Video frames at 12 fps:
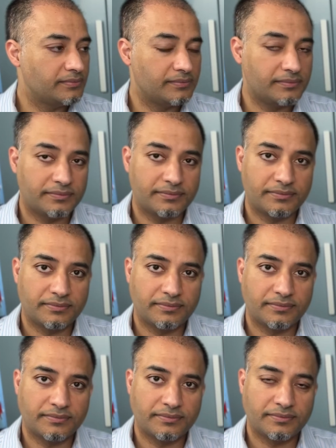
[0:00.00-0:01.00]

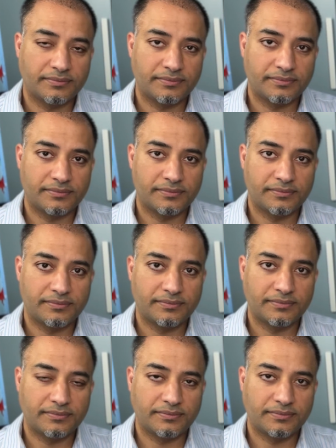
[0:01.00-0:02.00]

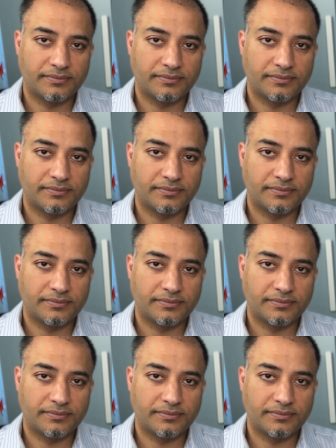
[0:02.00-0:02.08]
[no speech]